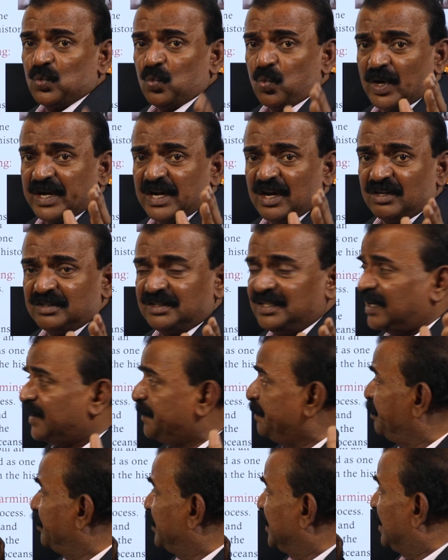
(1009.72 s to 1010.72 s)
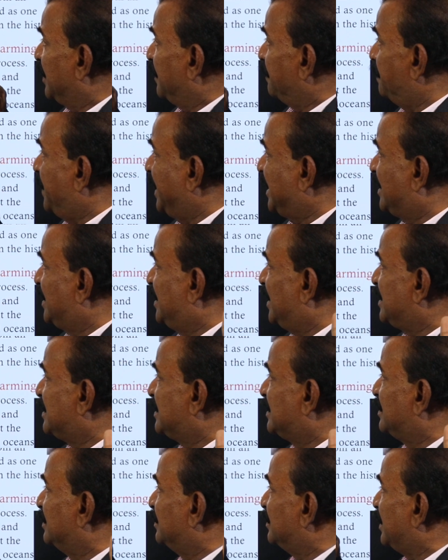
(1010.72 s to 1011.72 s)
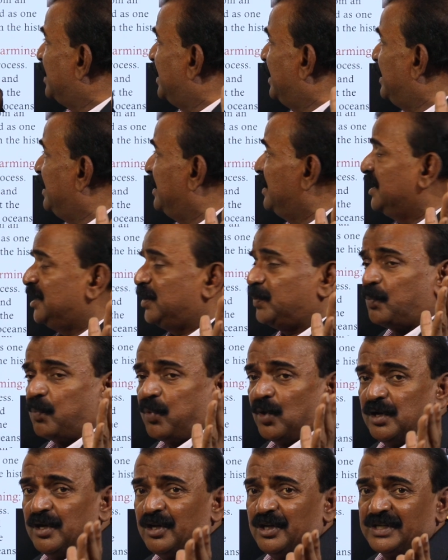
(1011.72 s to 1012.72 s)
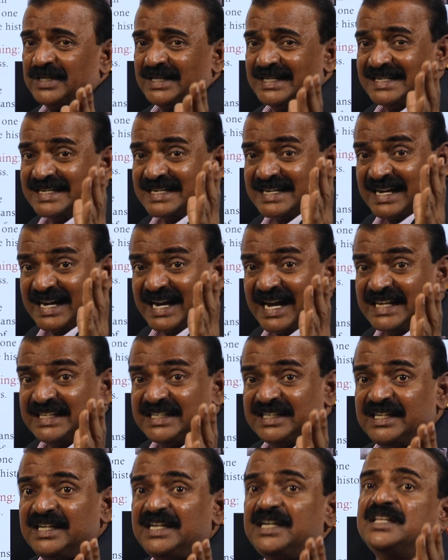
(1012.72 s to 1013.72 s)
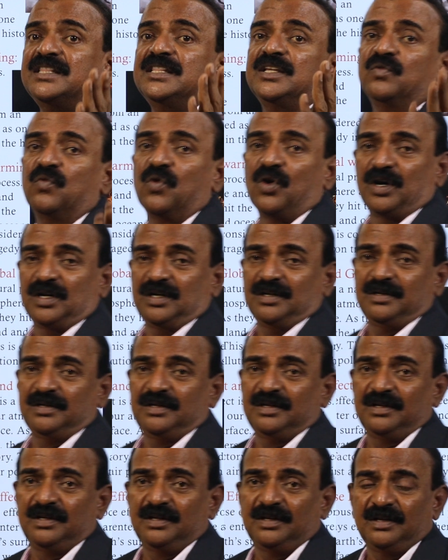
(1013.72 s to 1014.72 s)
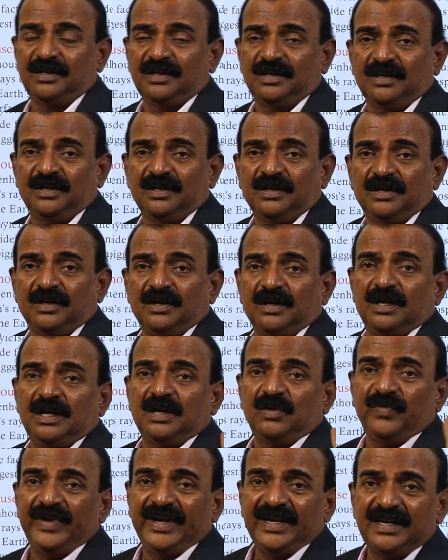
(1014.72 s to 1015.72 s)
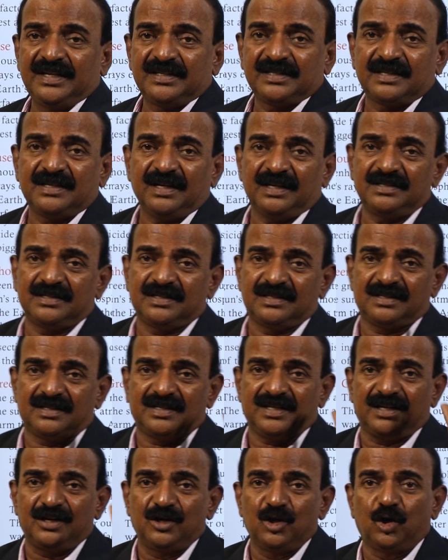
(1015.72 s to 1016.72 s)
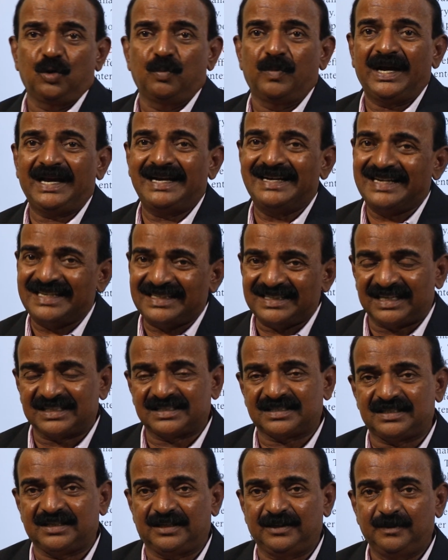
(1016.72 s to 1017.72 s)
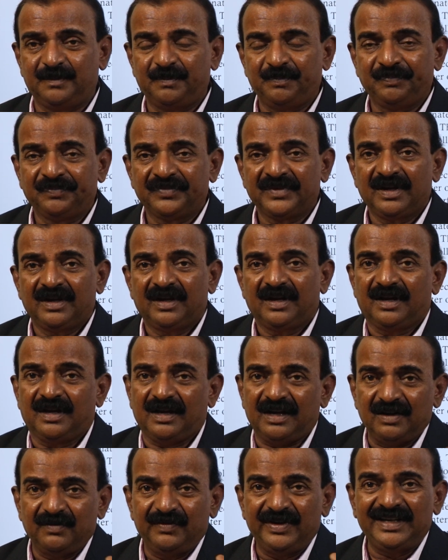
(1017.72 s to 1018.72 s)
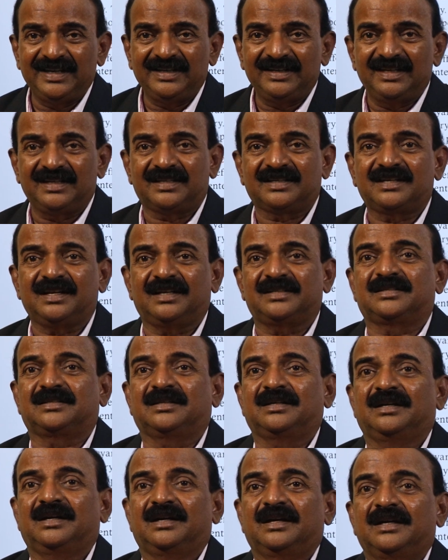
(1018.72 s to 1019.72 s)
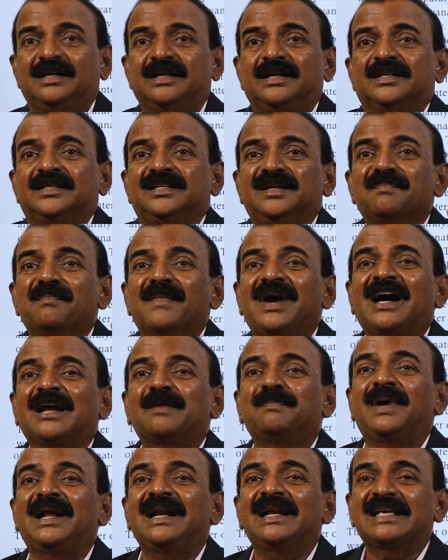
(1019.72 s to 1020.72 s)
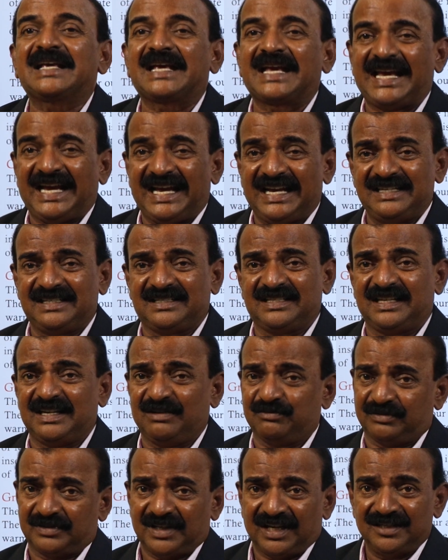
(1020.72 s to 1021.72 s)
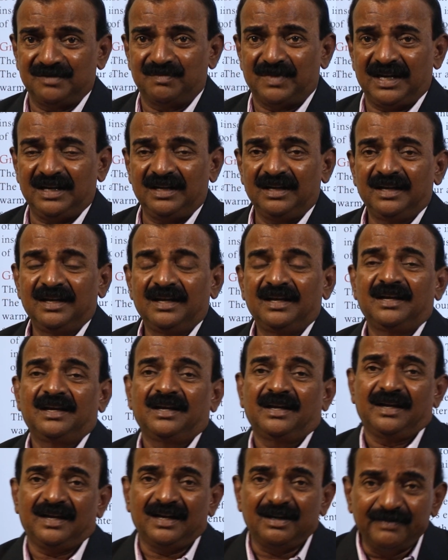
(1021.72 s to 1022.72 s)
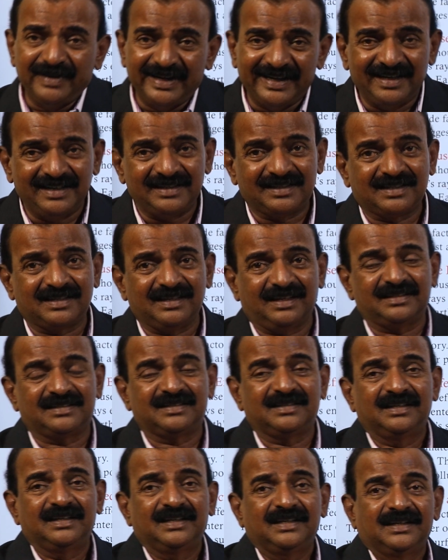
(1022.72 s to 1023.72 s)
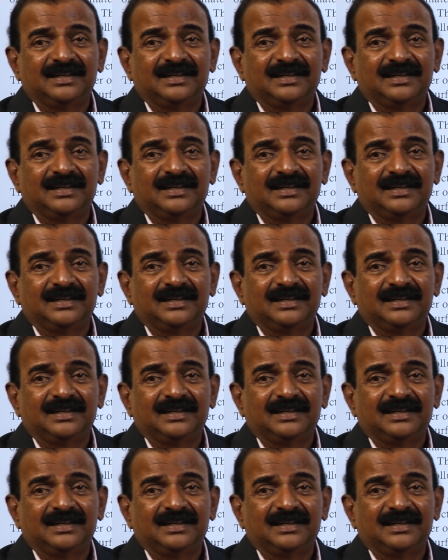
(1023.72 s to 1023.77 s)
one of the biggest air pollution tragedy in the world. And we discuss Chernobyl disaster, and we discuss the marble cancer of Taj Mahal, and we discuss